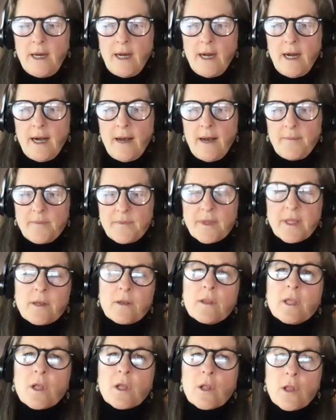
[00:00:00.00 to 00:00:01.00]
not
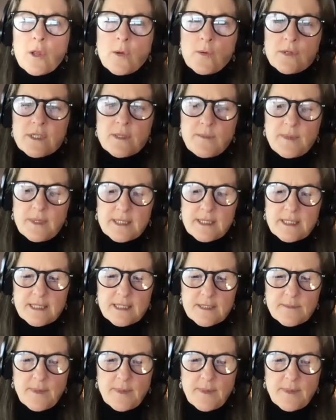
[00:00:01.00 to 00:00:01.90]
only close the business,